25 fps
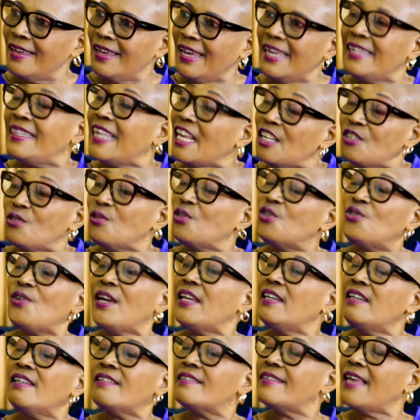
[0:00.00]
And that's not
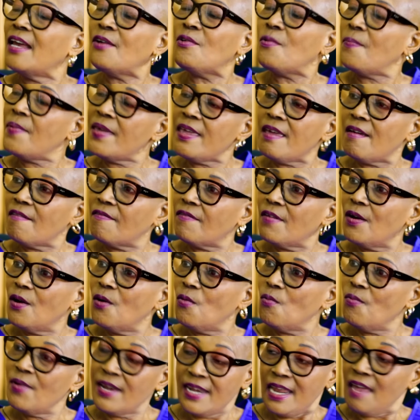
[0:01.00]
joining ZANU-PF.
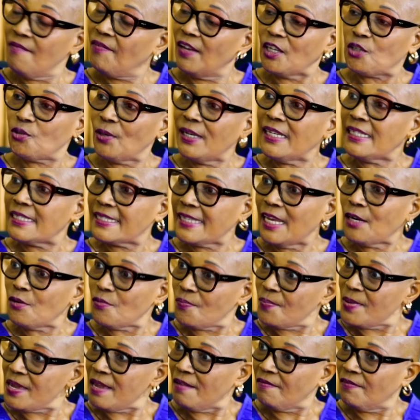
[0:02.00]
We never joined
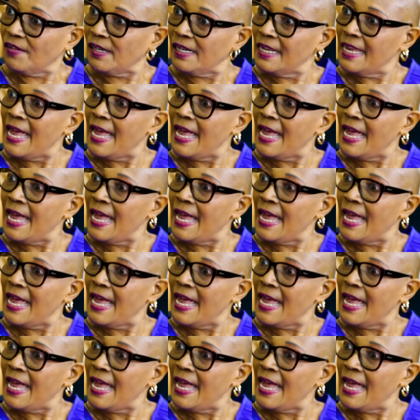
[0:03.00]
ZANU-PF.